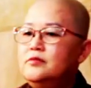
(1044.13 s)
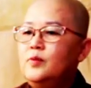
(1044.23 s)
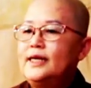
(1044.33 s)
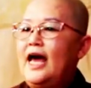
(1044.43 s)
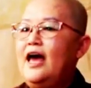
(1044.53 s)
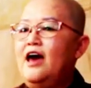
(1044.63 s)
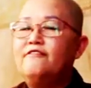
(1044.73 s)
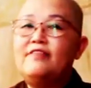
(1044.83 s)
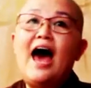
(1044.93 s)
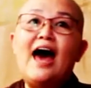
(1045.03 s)
what I
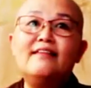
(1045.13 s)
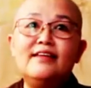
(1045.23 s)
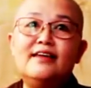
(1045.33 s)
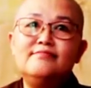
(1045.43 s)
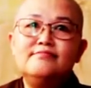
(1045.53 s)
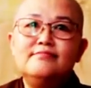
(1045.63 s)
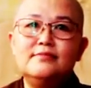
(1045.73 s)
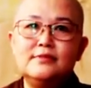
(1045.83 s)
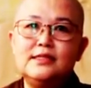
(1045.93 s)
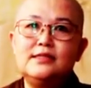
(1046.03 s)
have
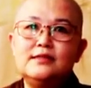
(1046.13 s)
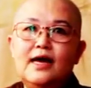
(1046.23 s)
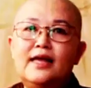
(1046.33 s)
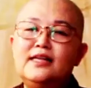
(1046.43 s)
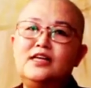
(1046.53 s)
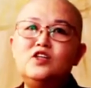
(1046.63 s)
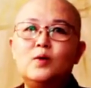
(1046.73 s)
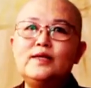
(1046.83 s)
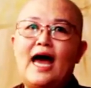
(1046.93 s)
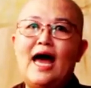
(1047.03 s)
done, and they
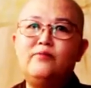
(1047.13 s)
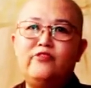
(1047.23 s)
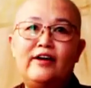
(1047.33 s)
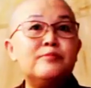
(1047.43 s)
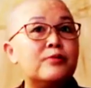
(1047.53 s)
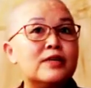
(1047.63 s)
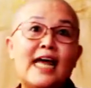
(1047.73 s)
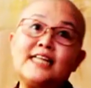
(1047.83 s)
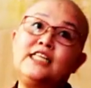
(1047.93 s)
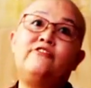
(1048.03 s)
know that I'm very
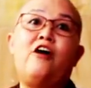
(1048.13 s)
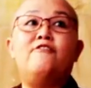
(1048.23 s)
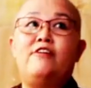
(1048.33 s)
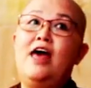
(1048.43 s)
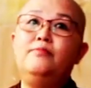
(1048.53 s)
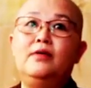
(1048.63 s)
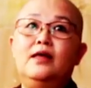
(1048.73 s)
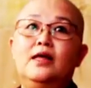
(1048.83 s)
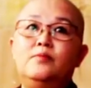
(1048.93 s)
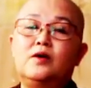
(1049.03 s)
protective of them,
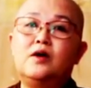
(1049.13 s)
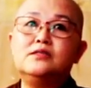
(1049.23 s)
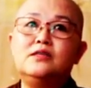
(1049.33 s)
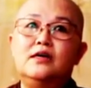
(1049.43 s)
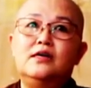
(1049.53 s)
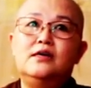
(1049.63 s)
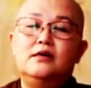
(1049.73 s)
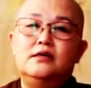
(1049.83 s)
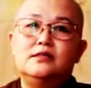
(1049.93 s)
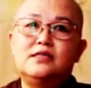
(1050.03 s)
because
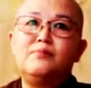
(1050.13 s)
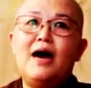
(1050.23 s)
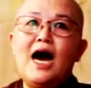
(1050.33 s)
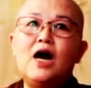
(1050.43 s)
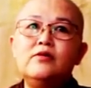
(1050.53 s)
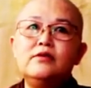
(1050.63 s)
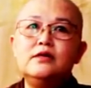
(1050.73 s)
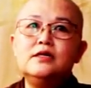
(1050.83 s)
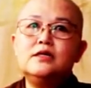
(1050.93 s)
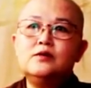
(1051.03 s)
somehow
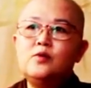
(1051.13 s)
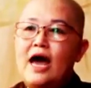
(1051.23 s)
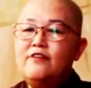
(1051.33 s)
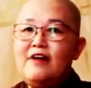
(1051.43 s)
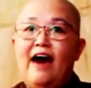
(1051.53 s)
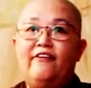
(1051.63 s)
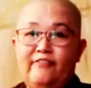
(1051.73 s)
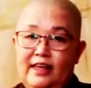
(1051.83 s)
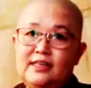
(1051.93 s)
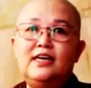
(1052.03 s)
whoever I
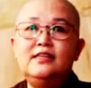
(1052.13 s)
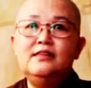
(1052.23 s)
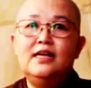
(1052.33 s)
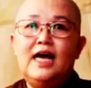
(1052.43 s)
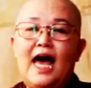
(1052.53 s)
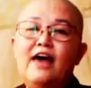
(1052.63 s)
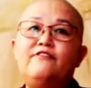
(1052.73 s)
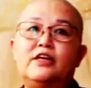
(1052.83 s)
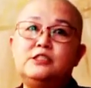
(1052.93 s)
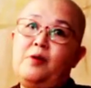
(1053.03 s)
take in, I
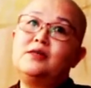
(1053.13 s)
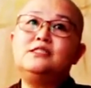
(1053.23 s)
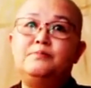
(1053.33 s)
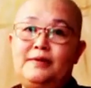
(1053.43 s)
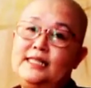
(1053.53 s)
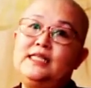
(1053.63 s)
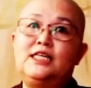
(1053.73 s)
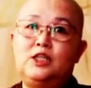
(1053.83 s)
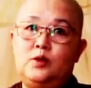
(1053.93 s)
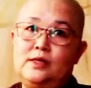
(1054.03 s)
have
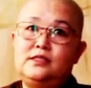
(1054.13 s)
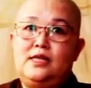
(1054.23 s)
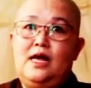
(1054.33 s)
responsibility towards